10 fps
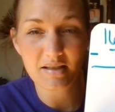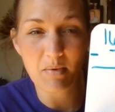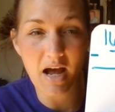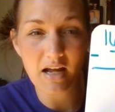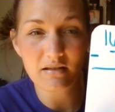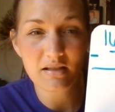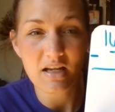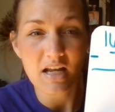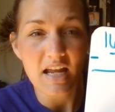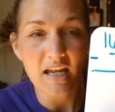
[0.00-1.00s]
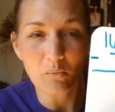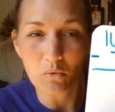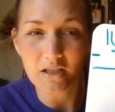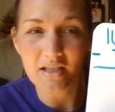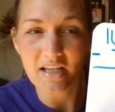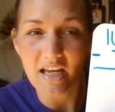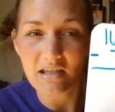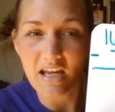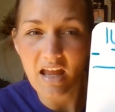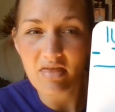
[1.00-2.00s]
spot, and we're going to
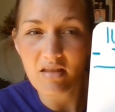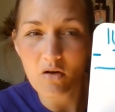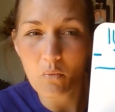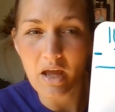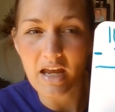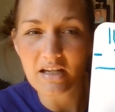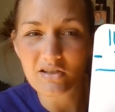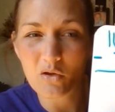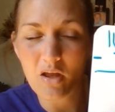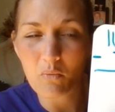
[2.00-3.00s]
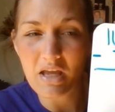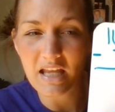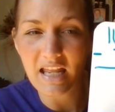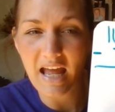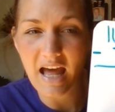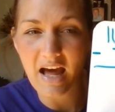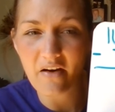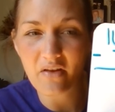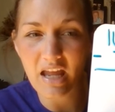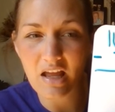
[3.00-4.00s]
take 10 away so that we can
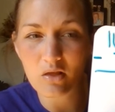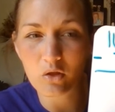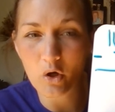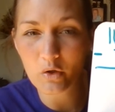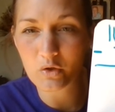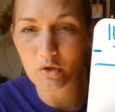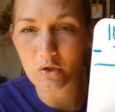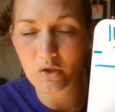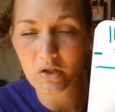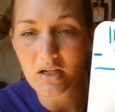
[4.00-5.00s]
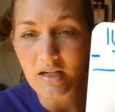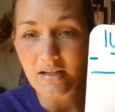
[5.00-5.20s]
have a larger